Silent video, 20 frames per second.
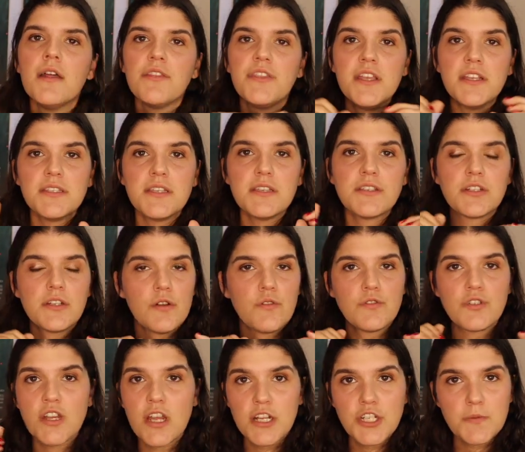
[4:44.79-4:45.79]
This is no
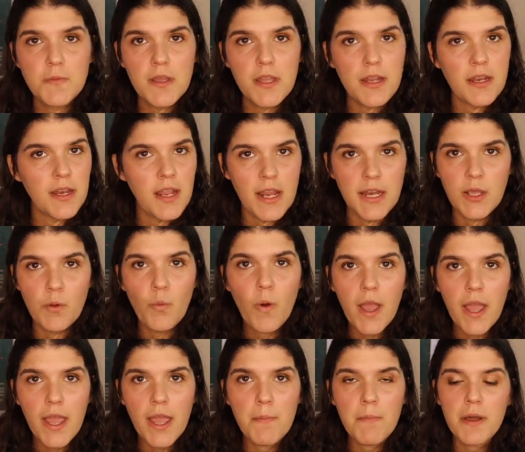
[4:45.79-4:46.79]
judgment in any
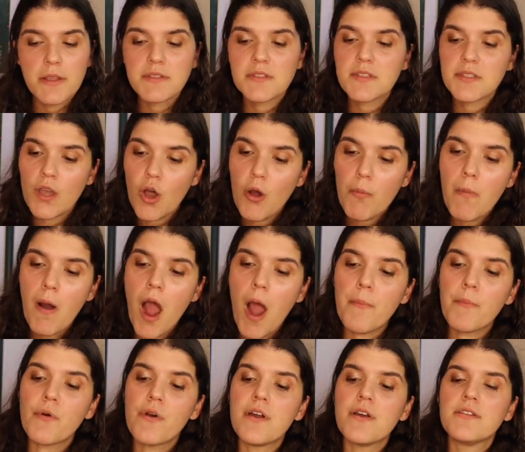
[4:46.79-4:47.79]
way, but soap
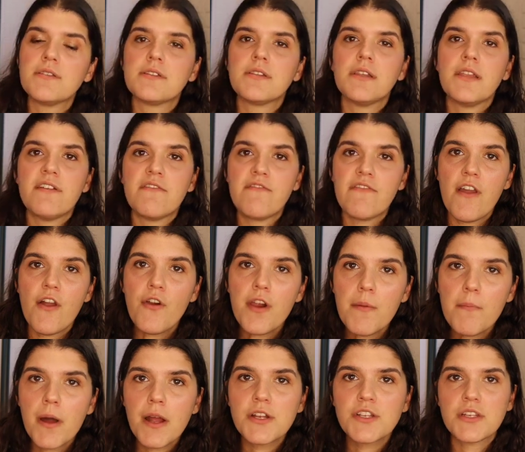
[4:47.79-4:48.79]
operas live
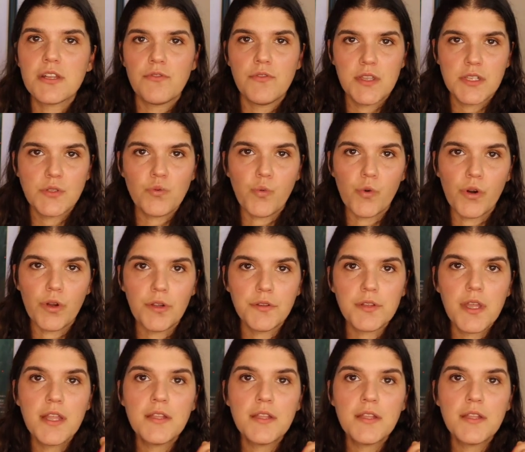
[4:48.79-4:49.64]
very much in this world,